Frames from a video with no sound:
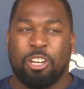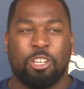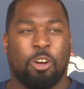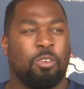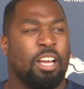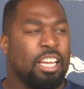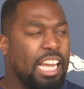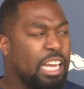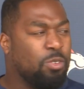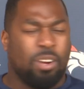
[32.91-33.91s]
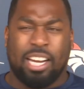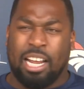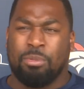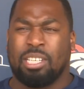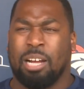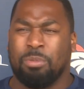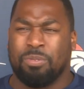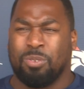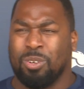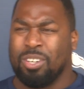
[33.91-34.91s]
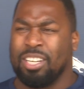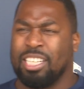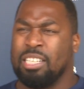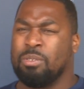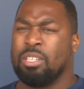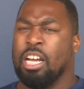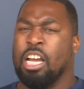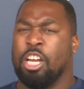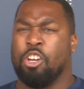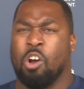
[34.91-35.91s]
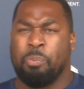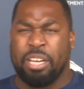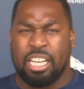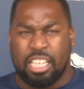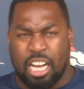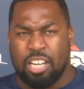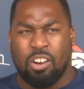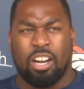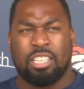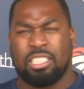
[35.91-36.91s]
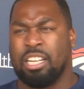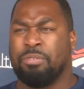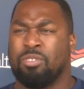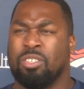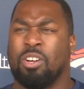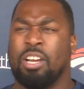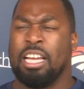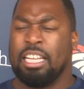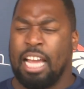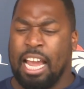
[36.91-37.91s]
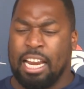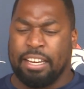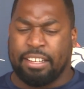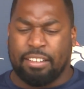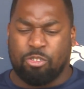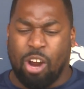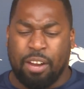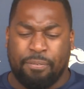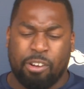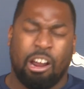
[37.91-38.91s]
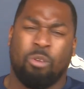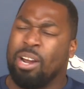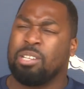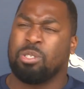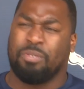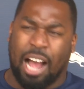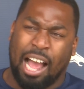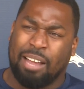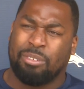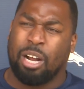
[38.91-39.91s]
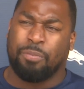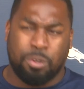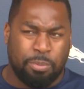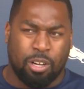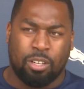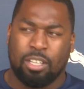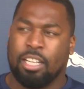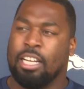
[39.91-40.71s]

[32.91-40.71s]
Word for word: You know, like he was working at Amazon before, and he was, you know, being cut on and stuff. You know, and and trying to figure out a way to survive without football.